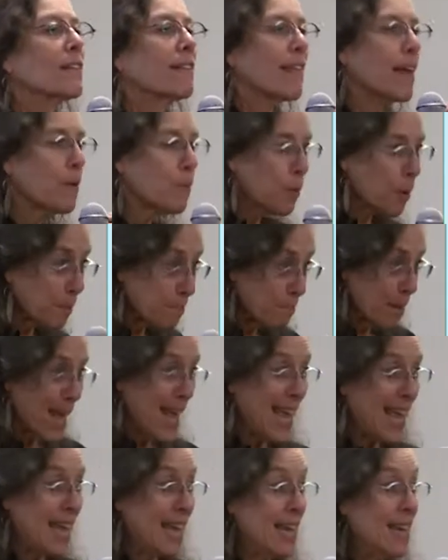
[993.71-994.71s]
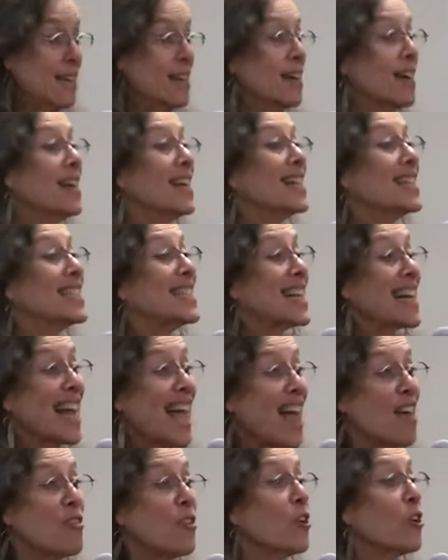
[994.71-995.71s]
They were paid.
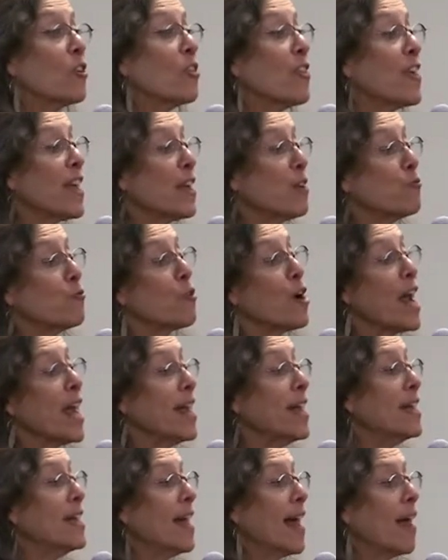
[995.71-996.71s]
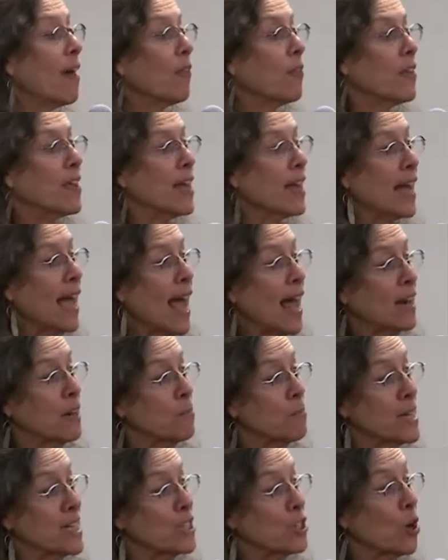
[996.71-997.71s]
Together, they read how the
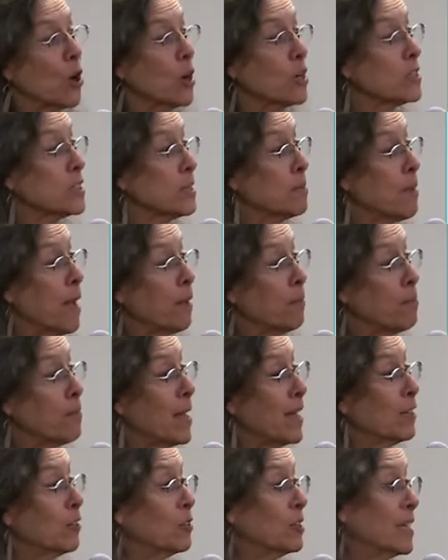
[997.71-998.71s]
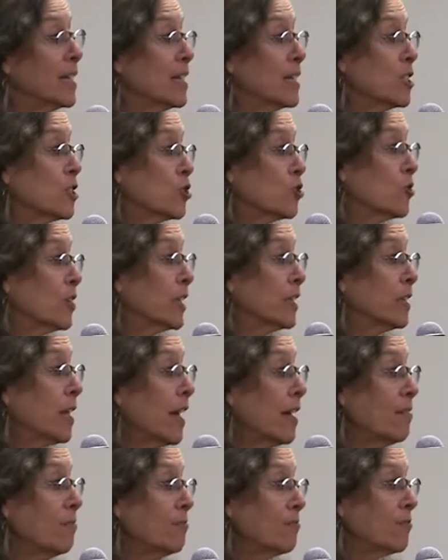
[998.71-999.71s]
Academy talks about men who lead a street
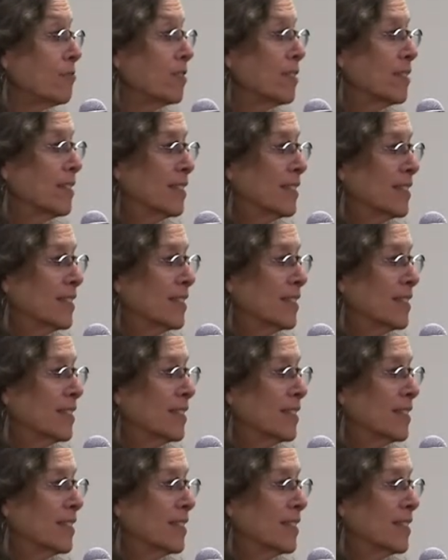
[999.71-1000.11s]
life.